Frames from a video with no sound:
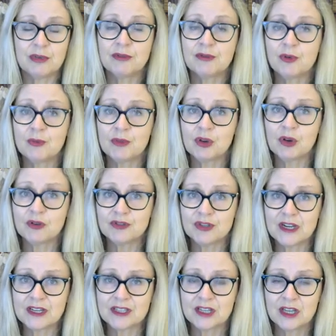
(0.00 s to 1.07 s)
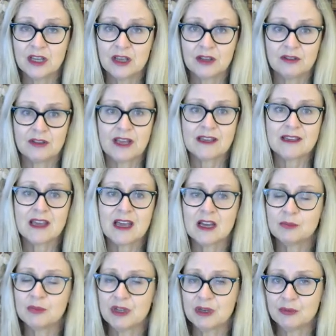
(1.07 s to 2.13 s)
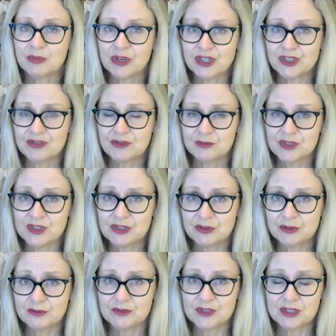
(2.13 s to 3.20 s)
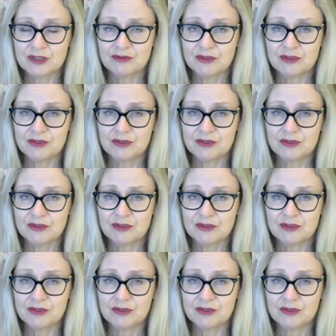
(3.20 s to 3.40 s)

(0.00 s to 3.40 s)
perform the contract they can't be in breach themselves